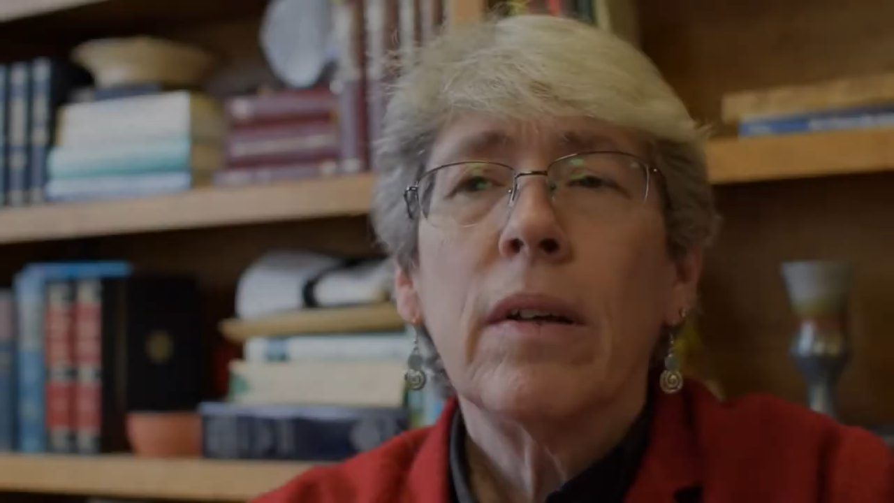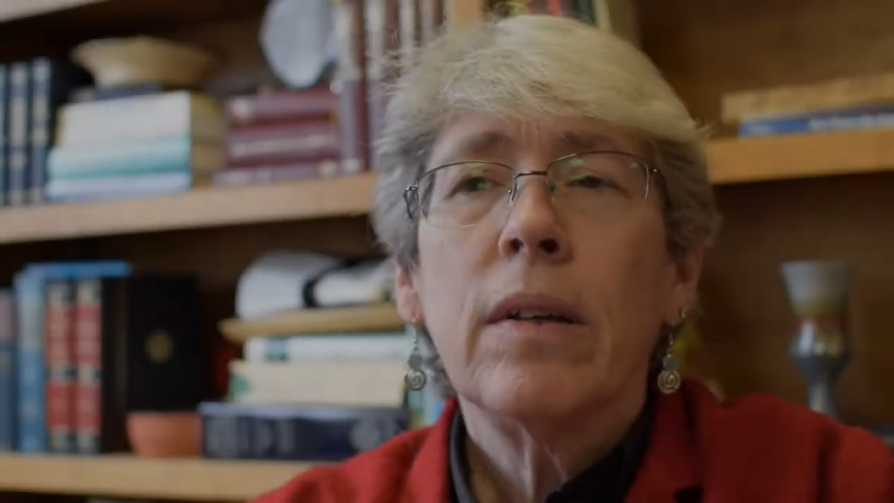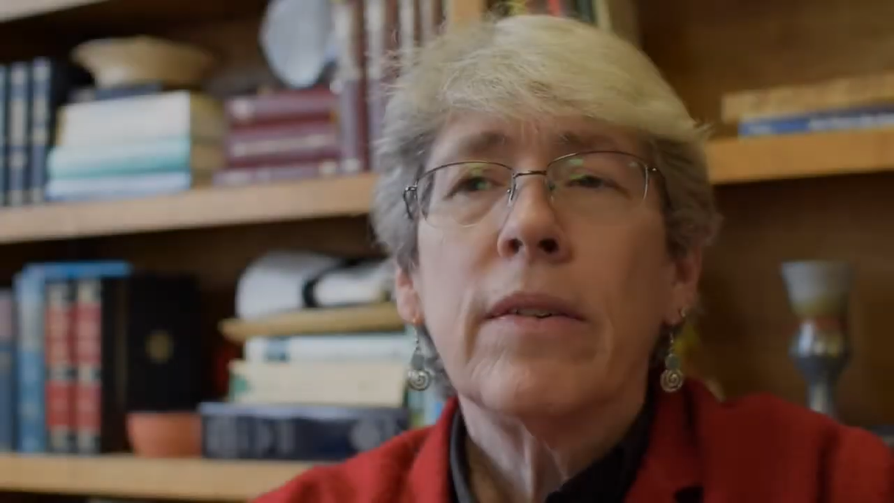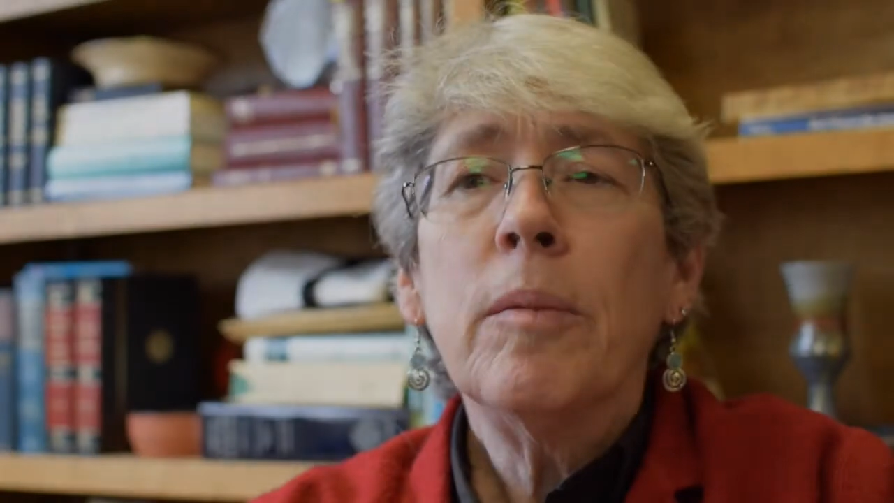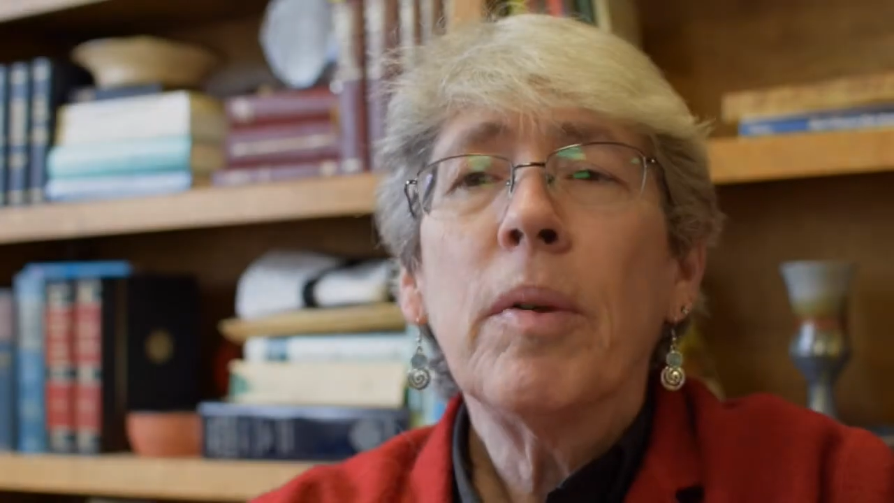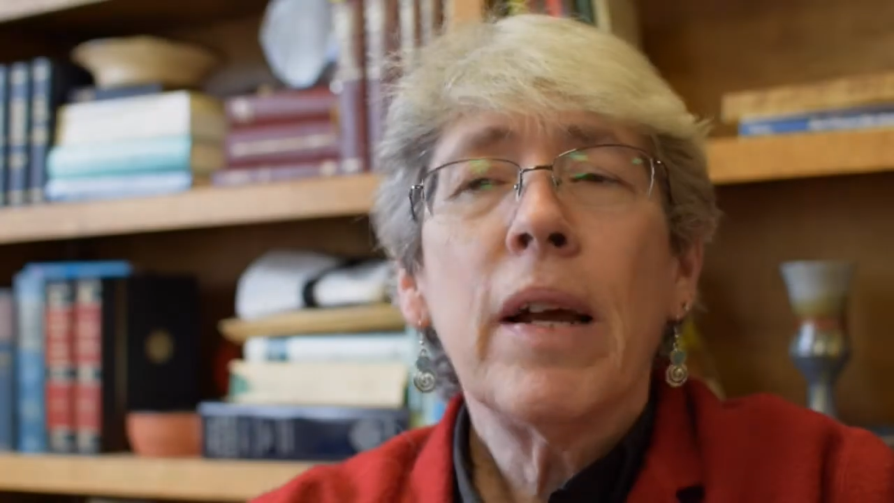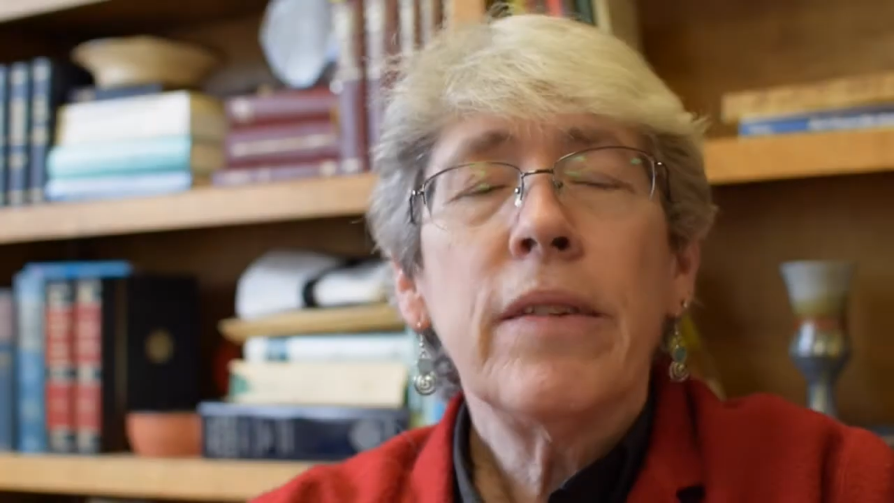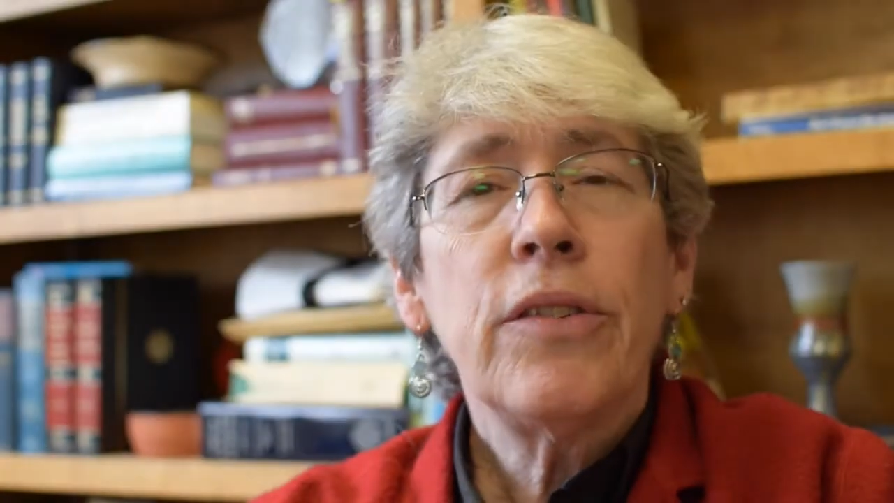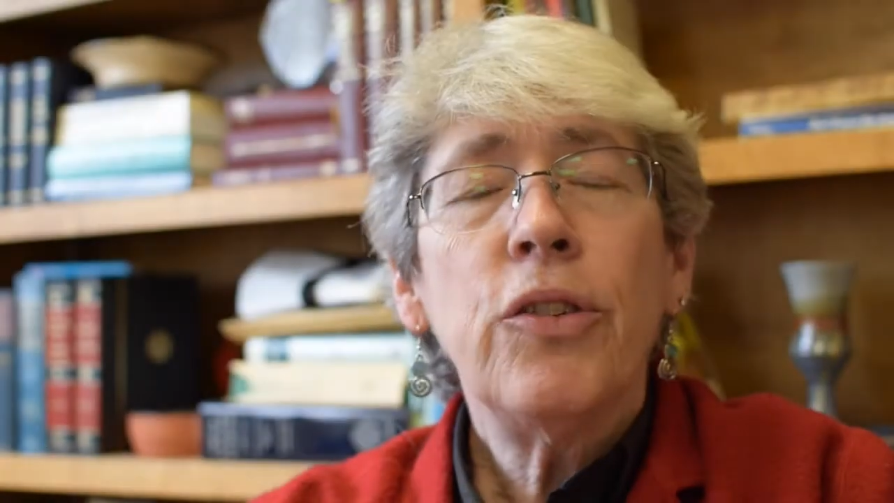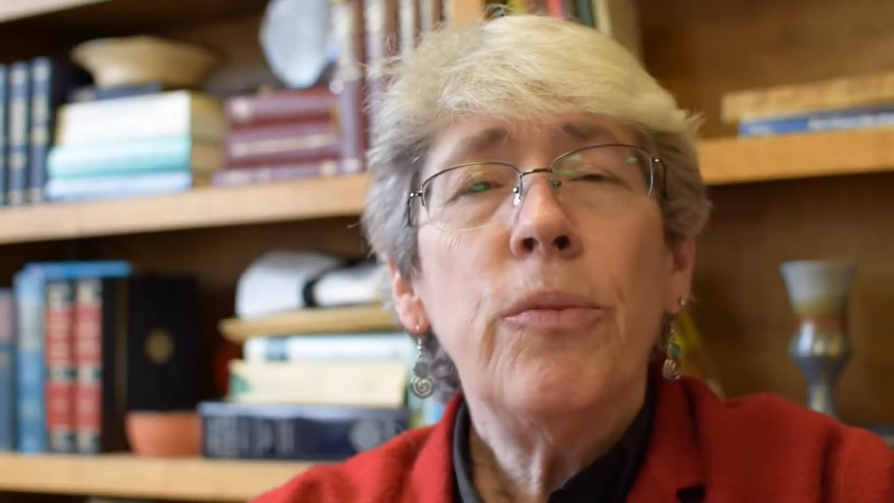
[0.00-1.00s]

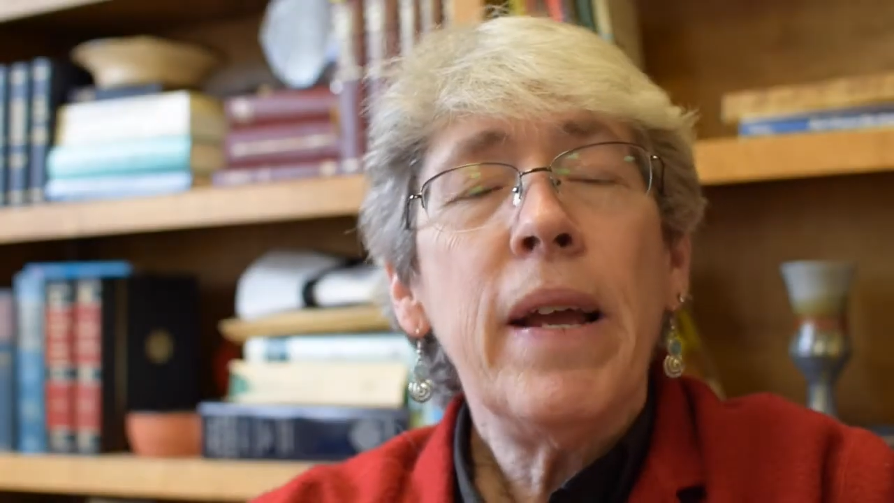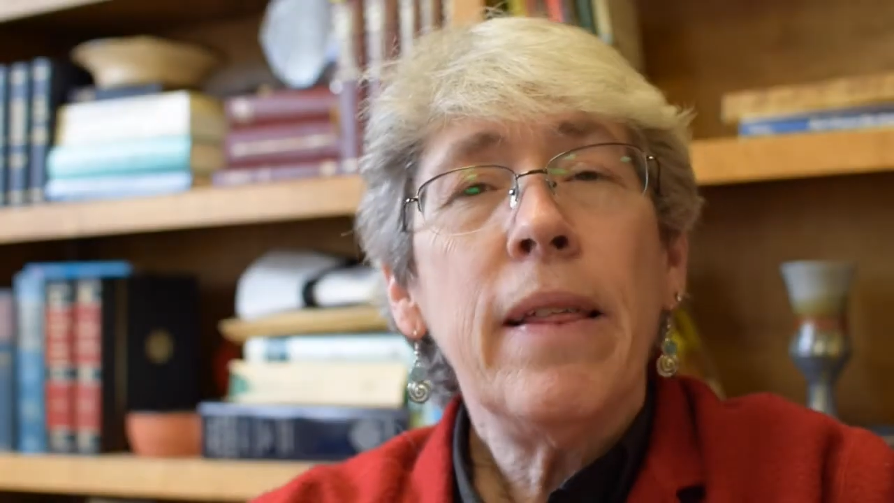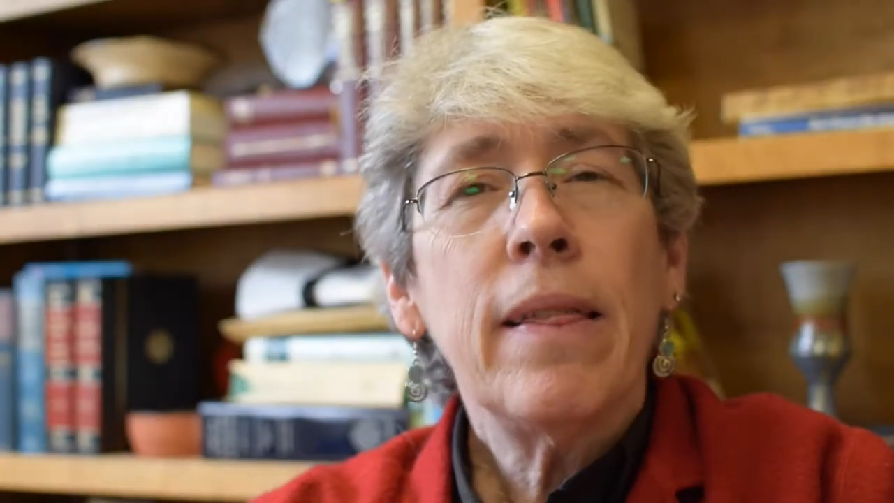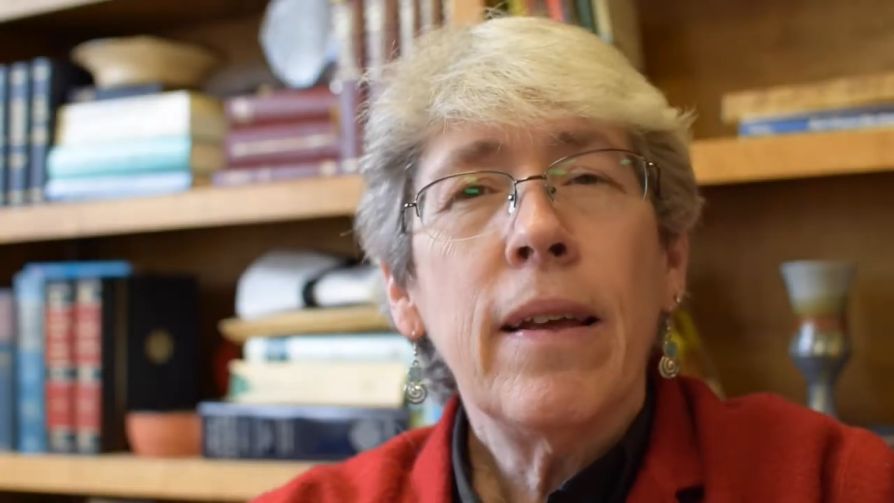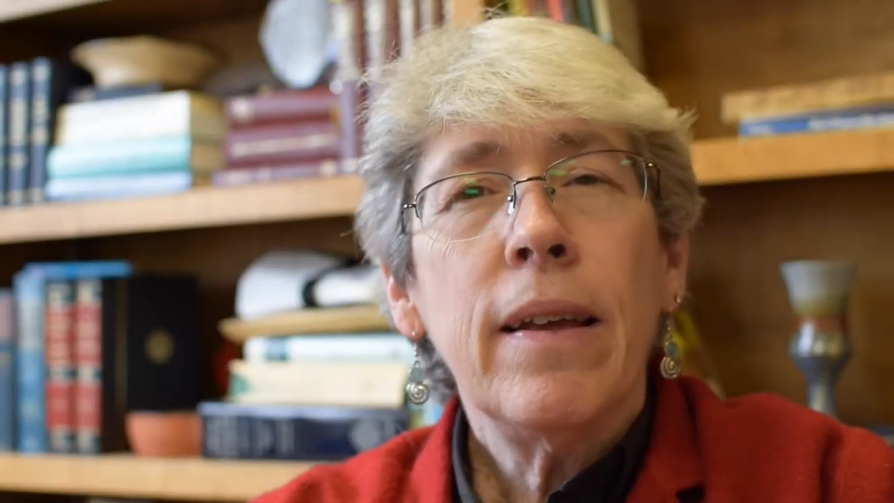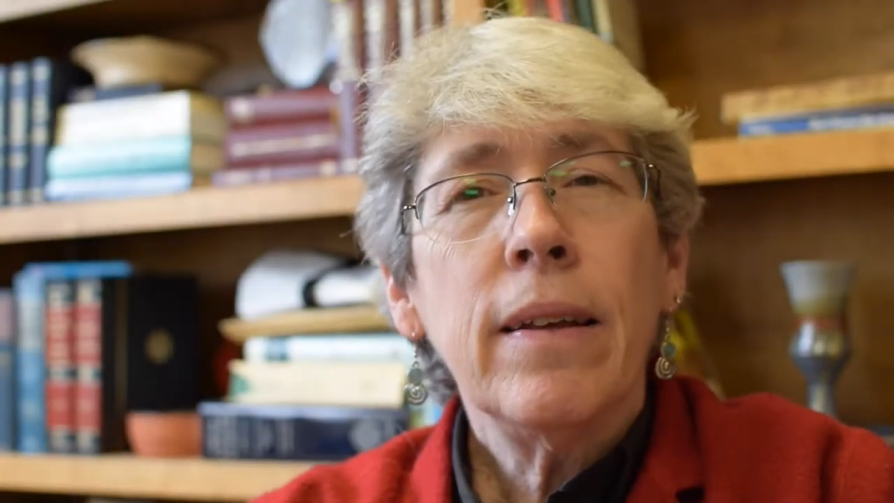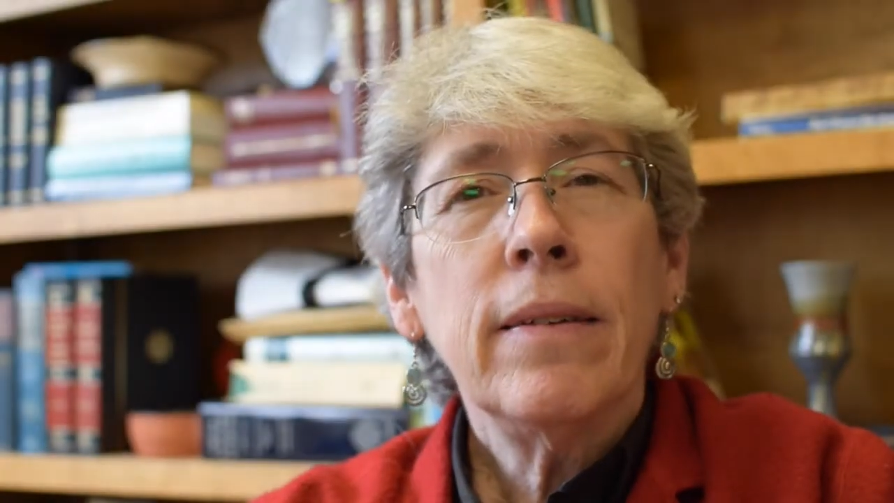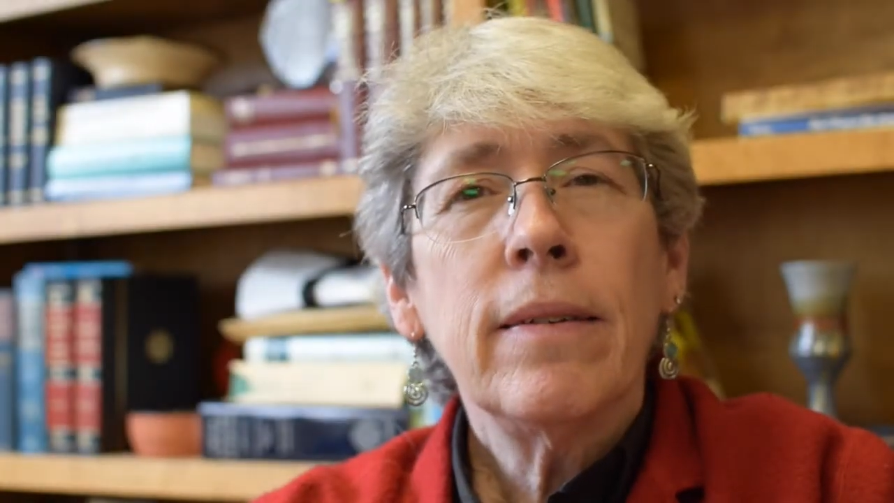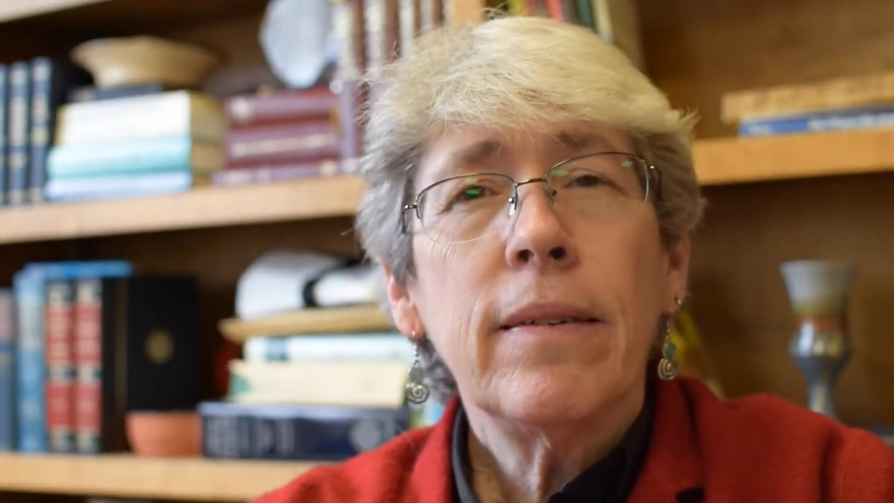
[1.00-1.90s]
symbolize two main things,